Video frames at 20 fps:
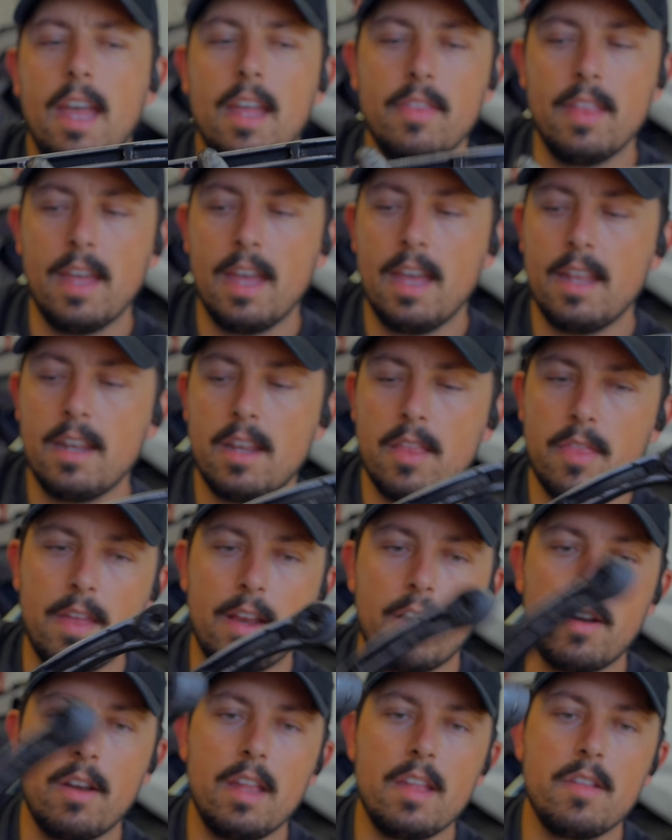And then
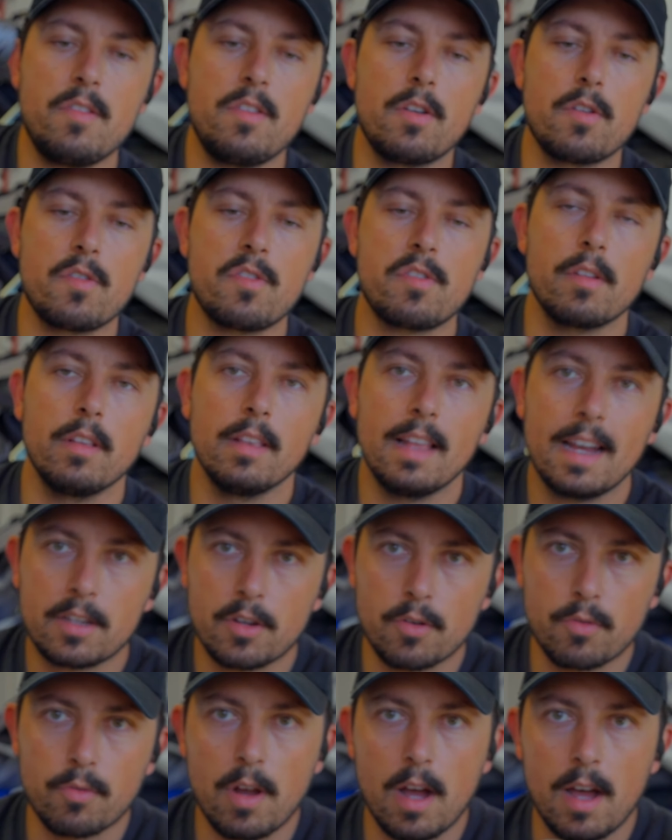there is your
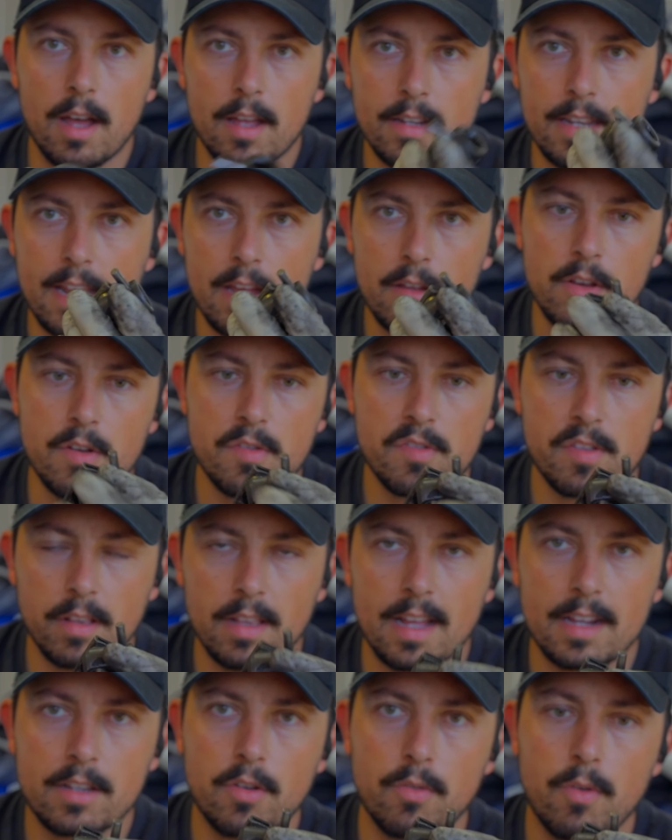selector rod. Now your
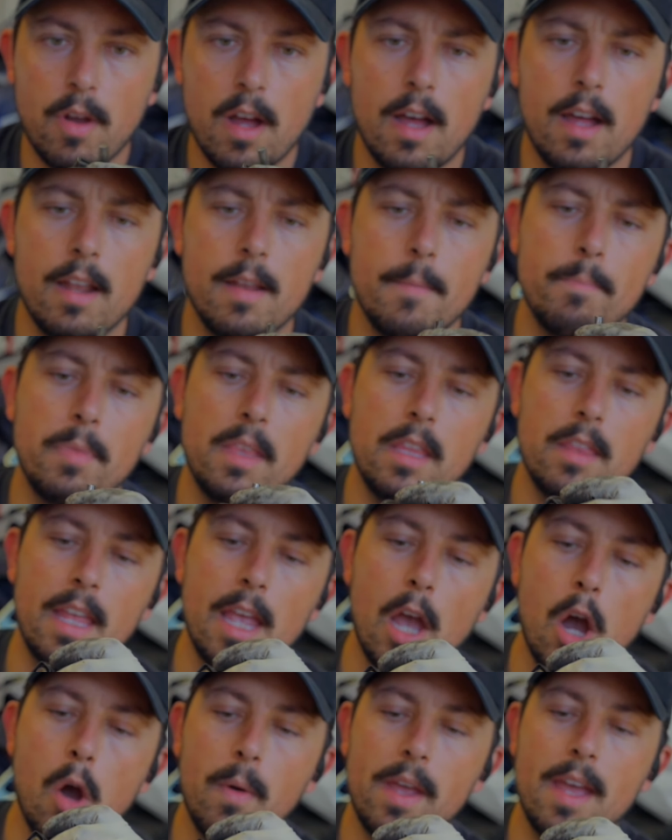selector rod, the
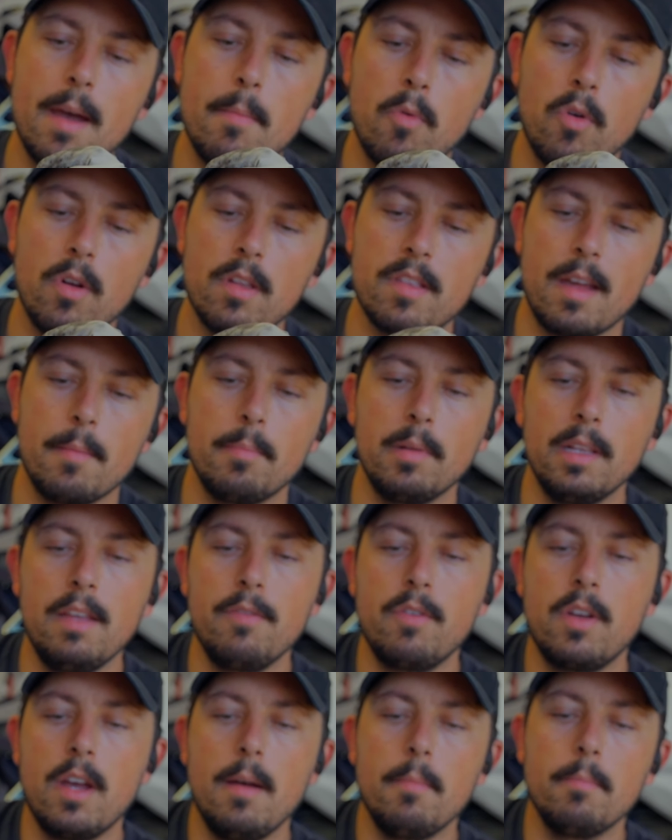OEM ones, I
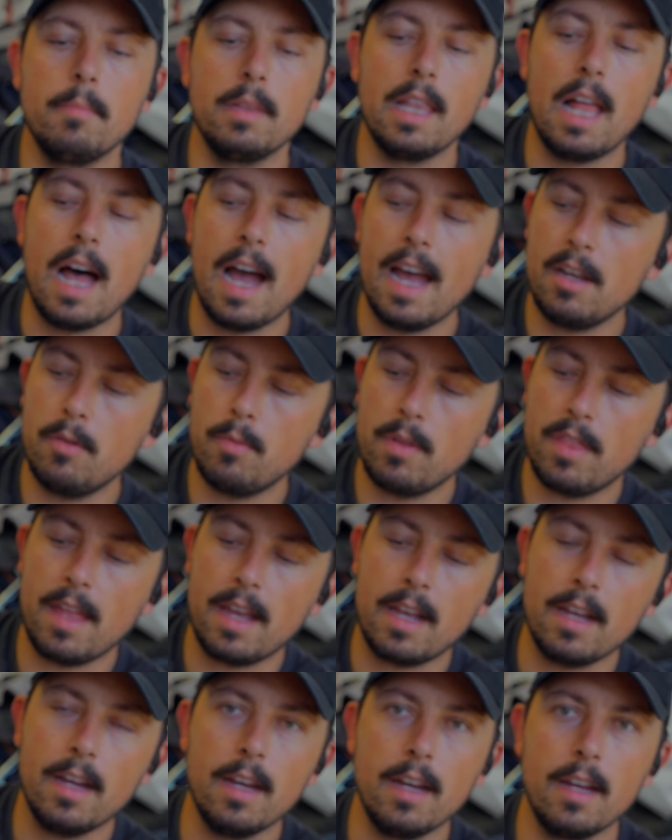believe come lined with
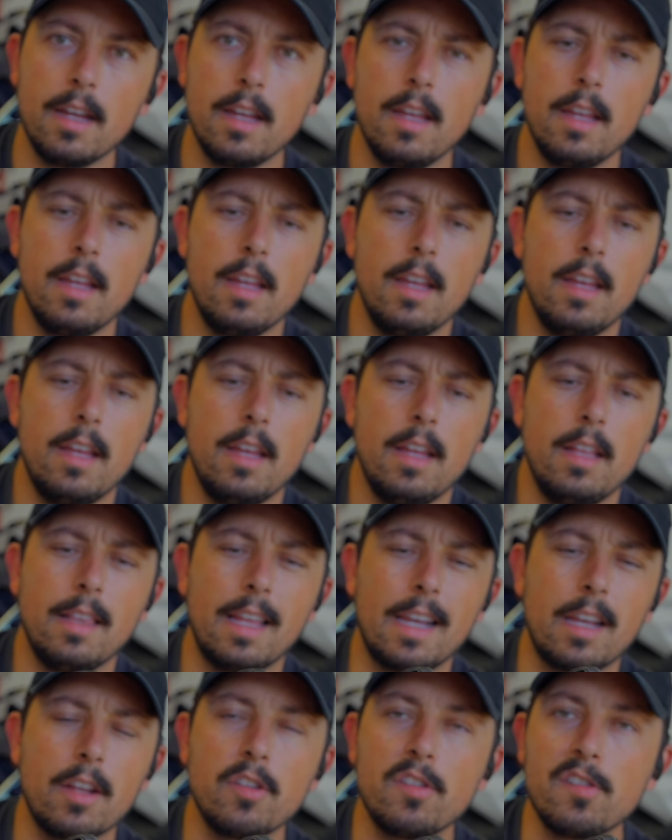like a
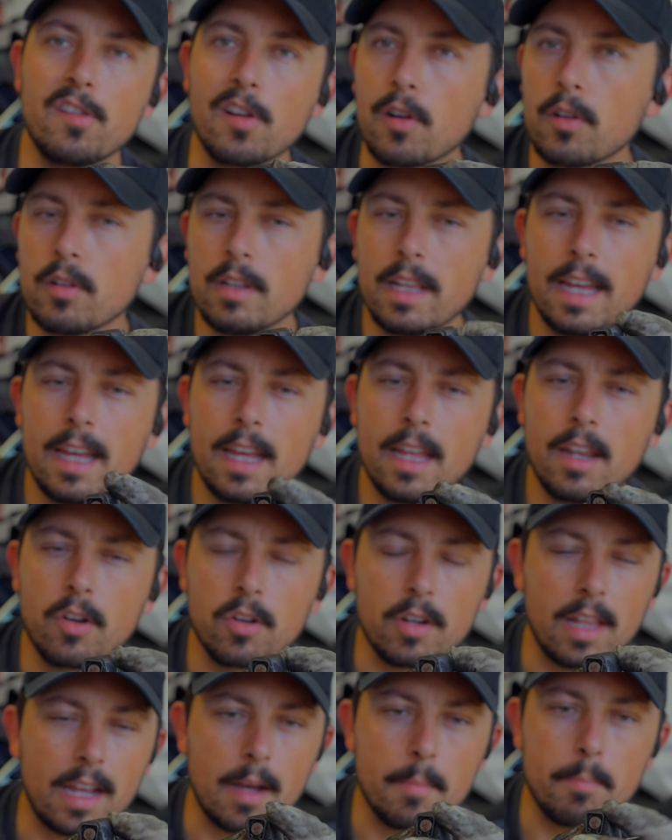Durlin or
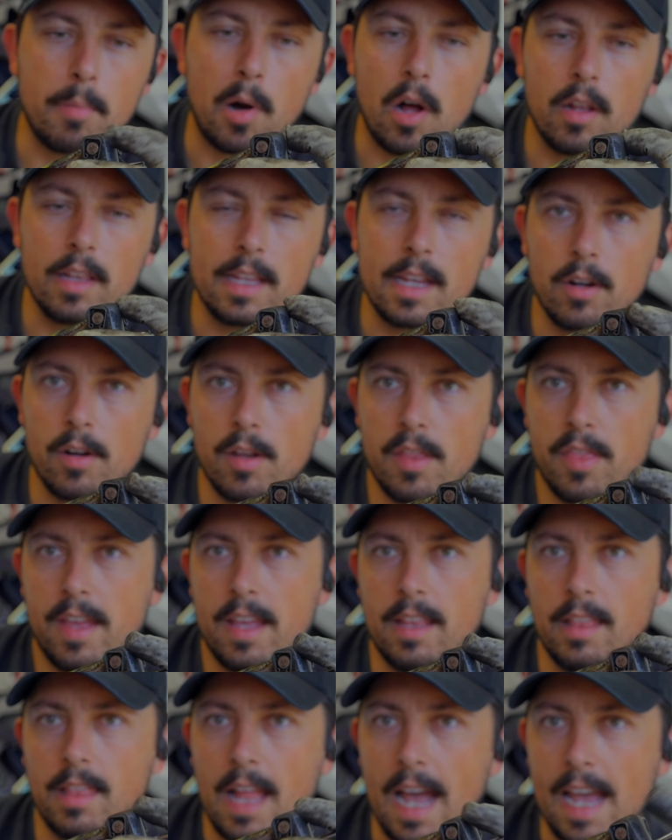like a
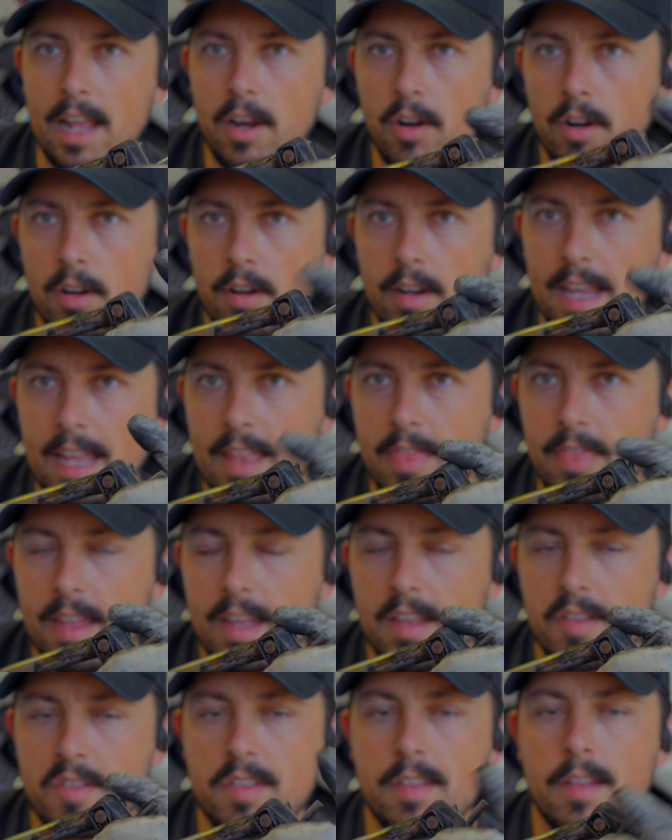polyurethane liner in
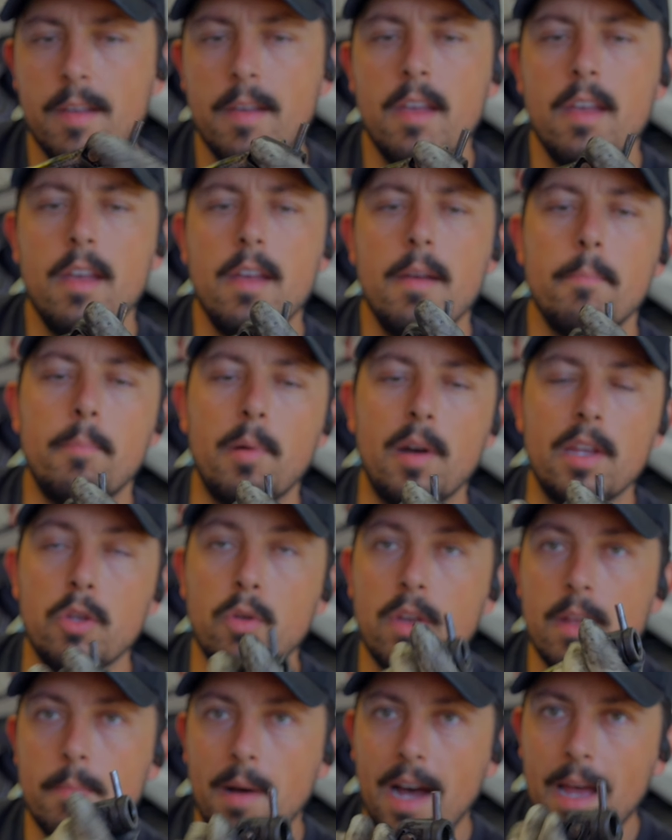this. But you
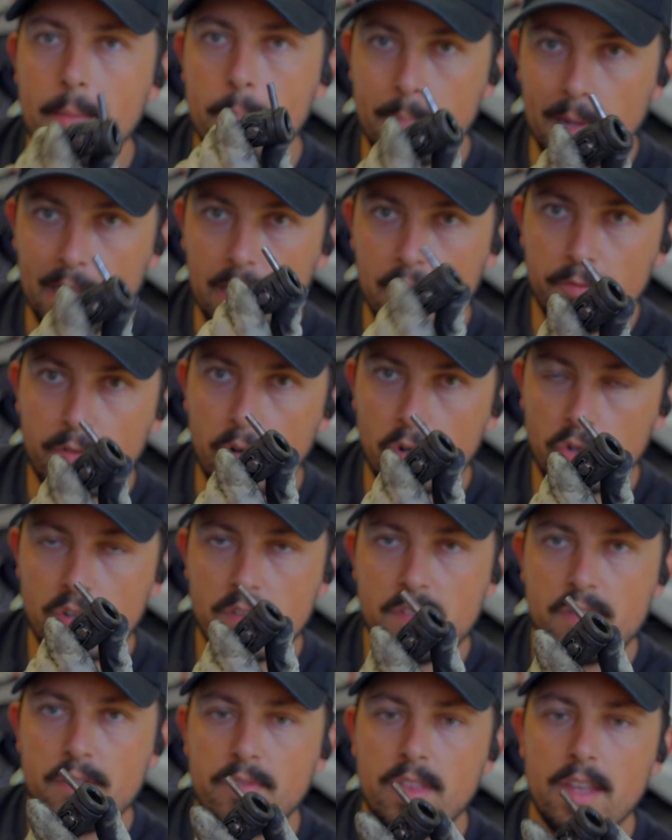could buy billet
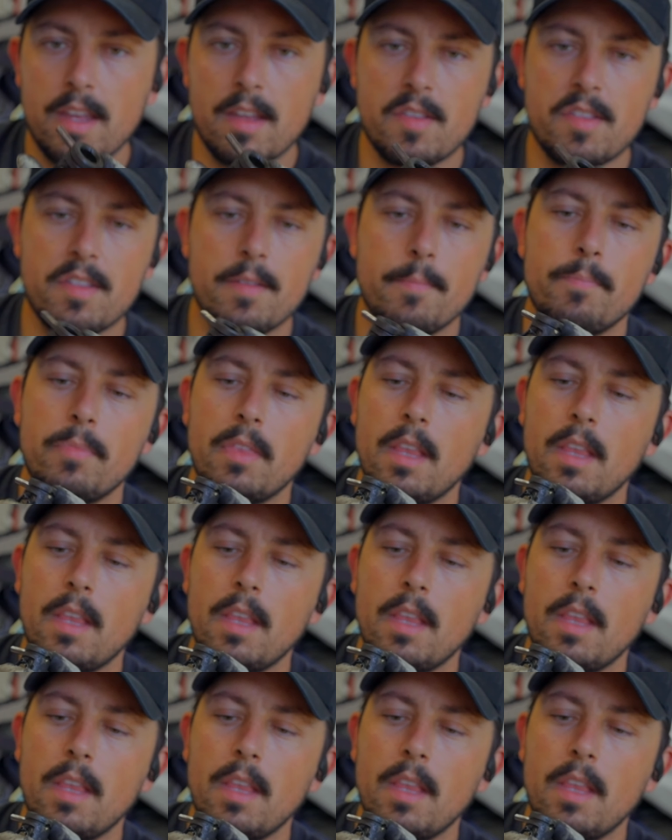versions of this.